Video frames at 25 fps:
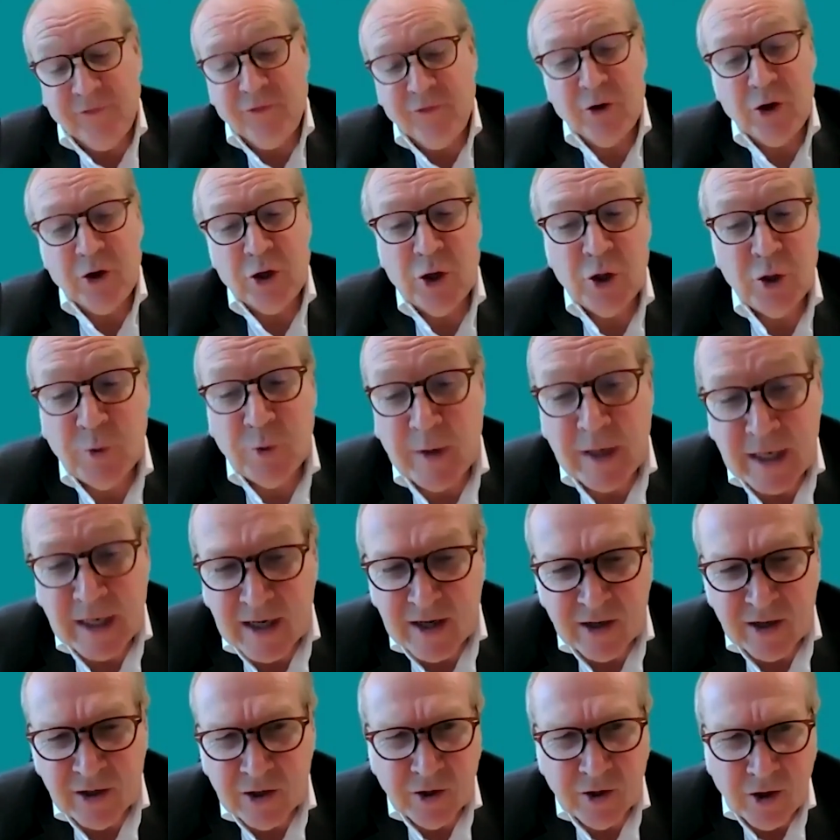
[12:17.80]
fully agree
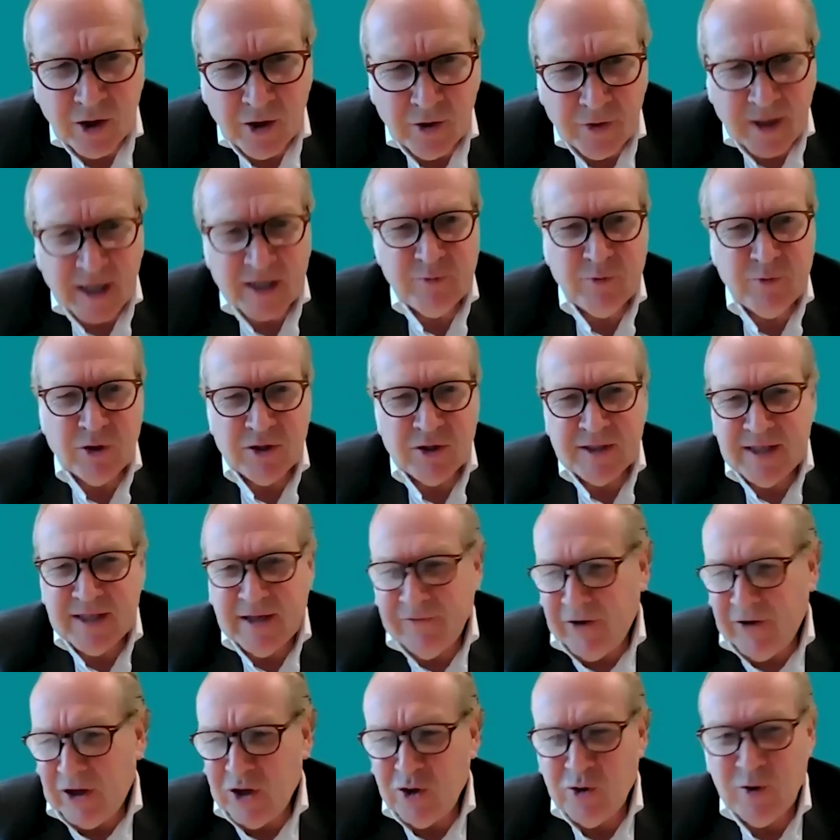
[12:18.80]
on that one,
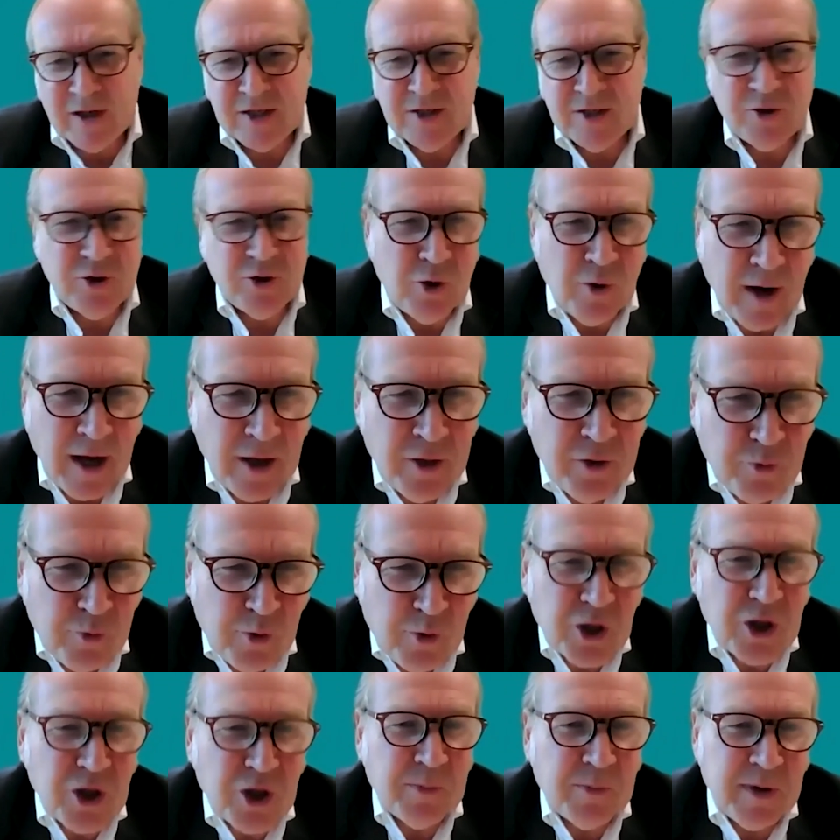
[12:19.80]
Stefano. As you know, the
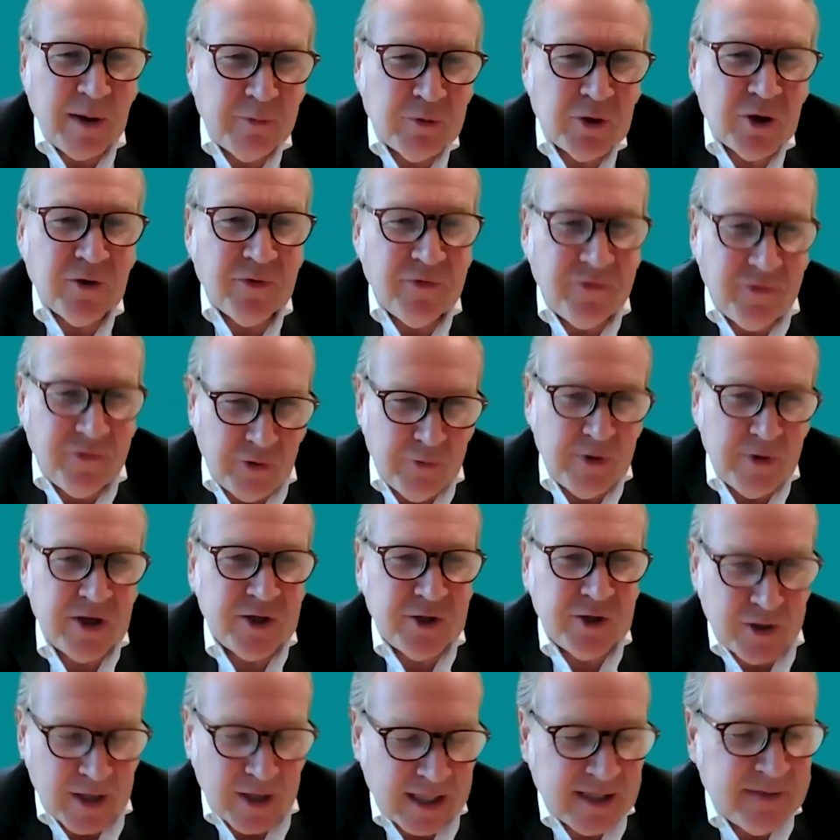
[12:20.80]
World Employment
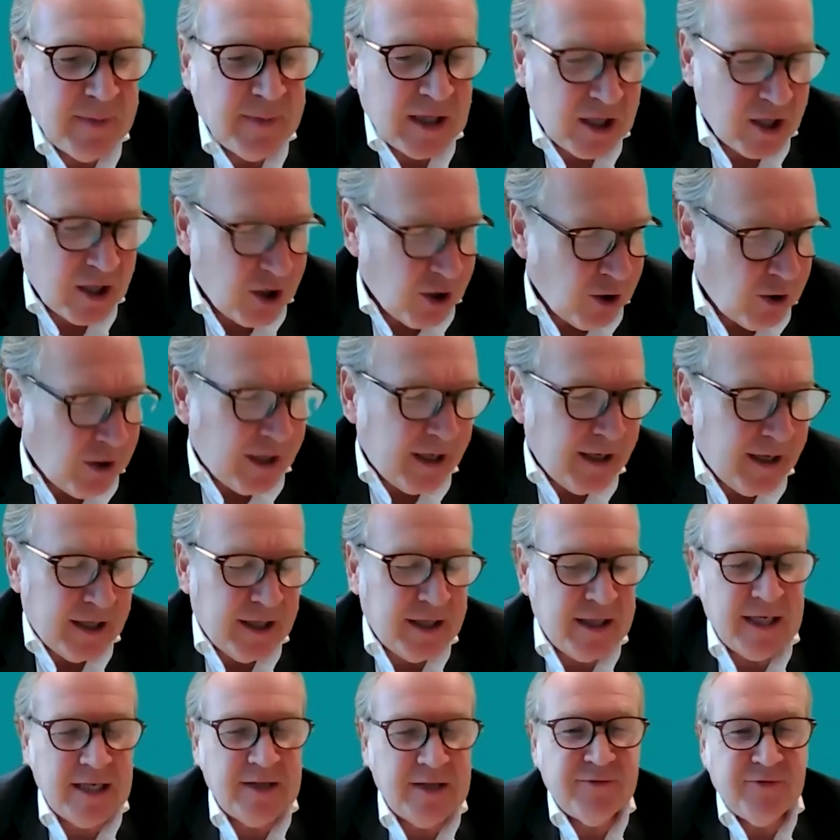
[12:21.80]
Confederation has been calling
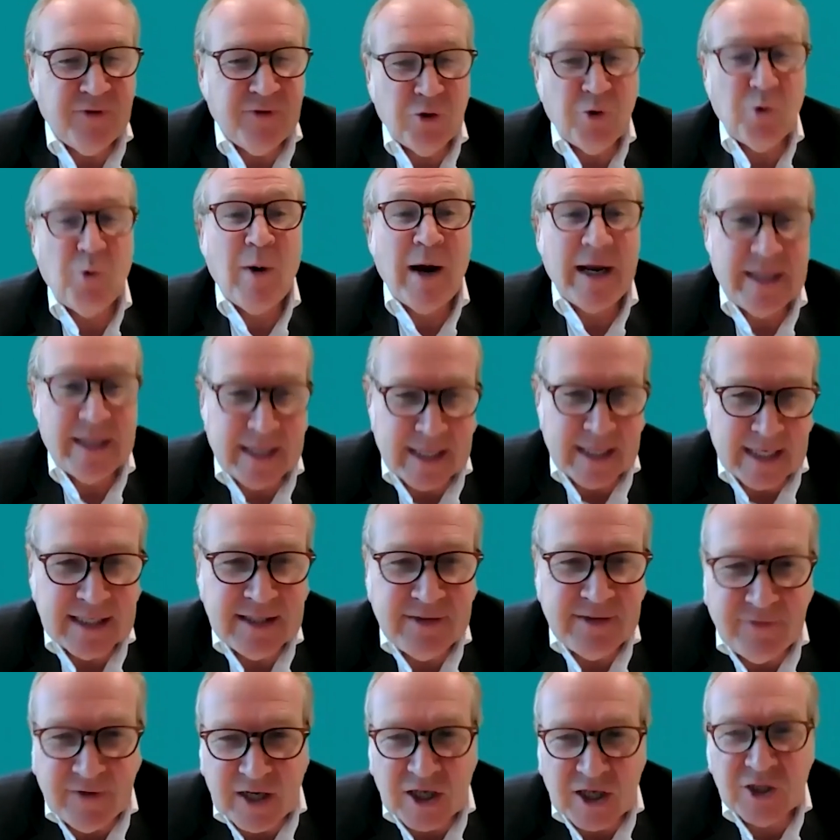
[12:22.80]
indeed for the right
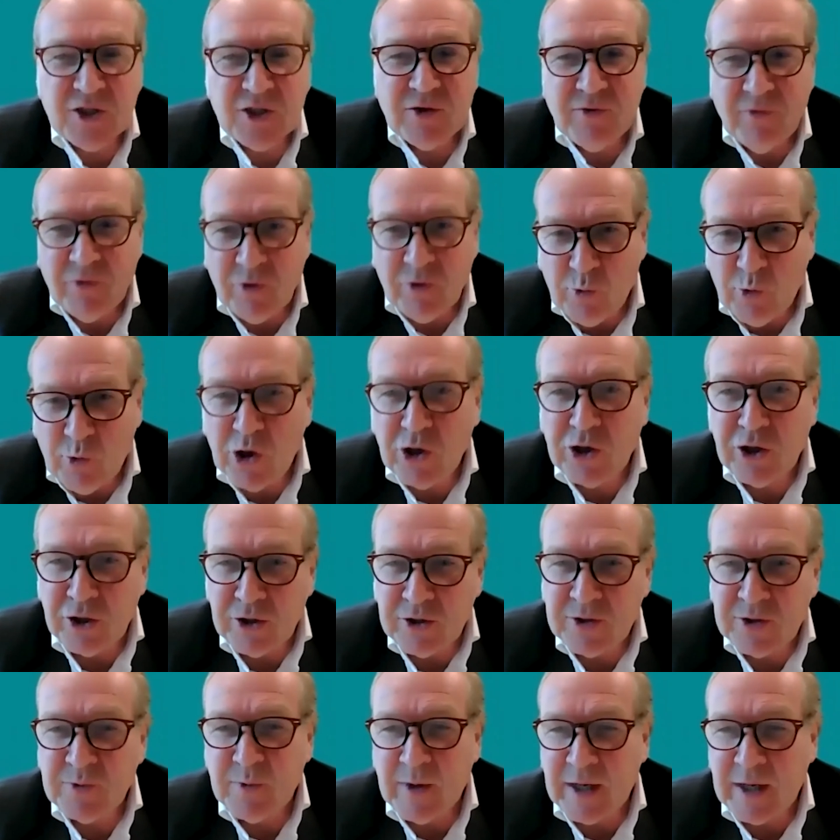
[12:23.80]
classification of the
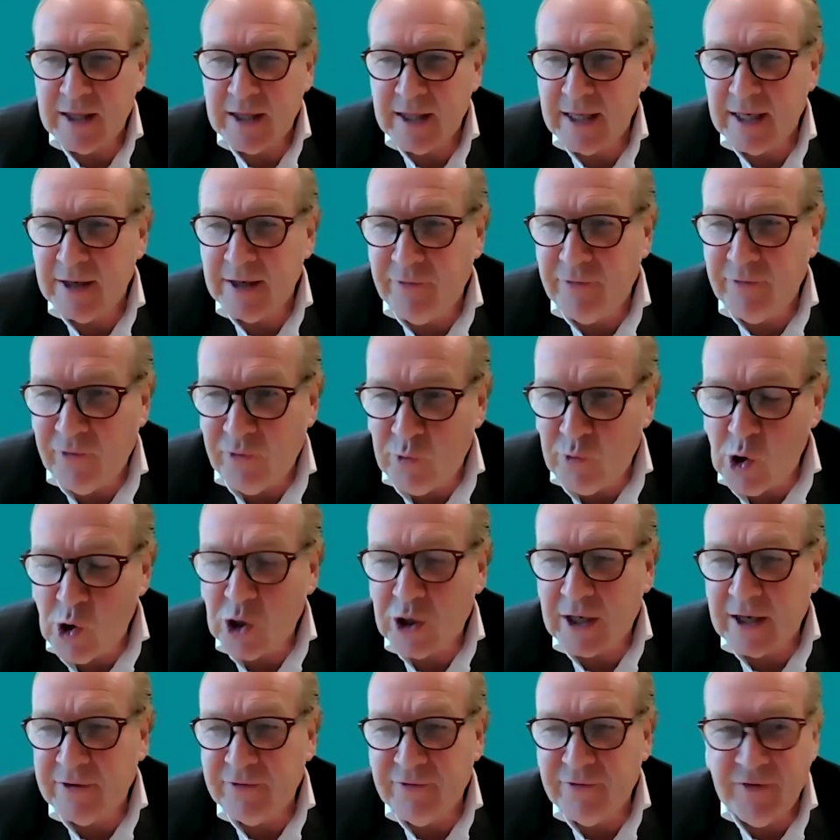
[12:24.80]
workers when we're
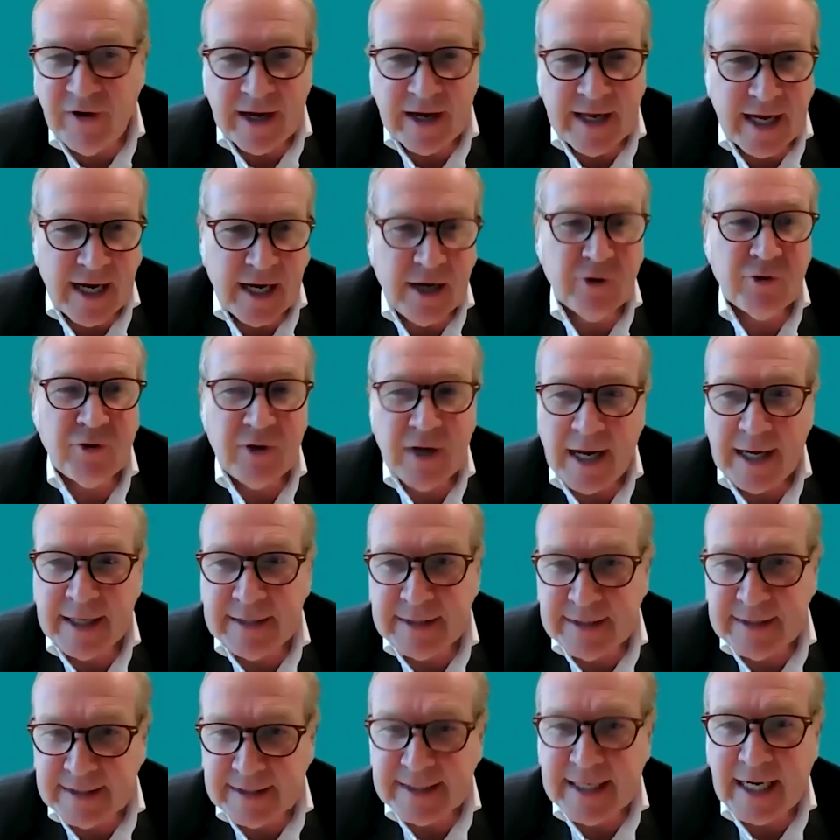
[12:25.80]
working via
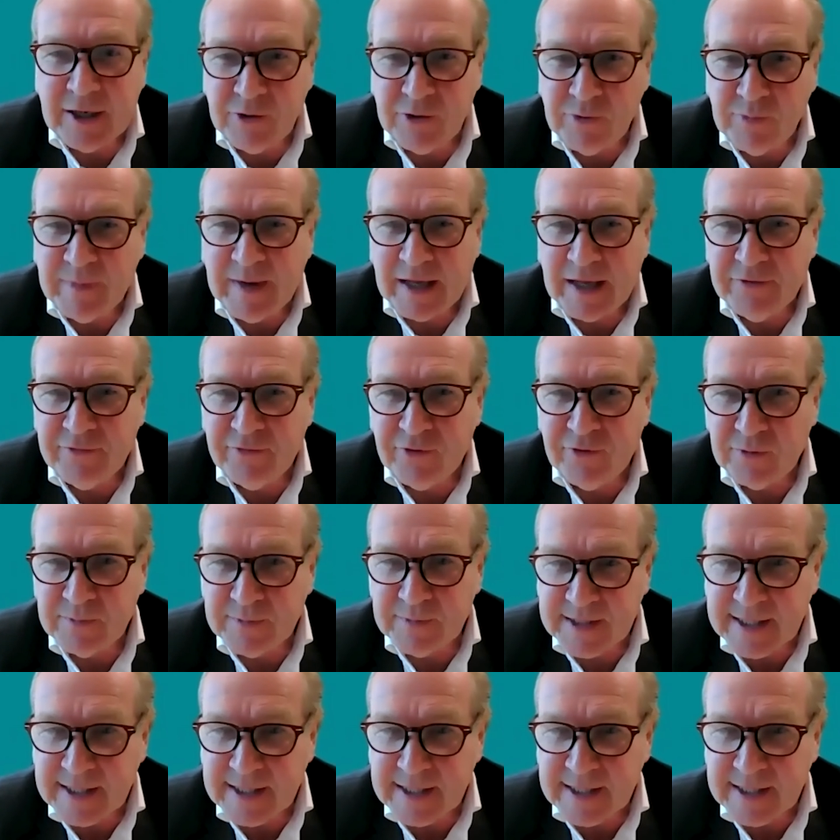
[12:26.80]
online talent platform.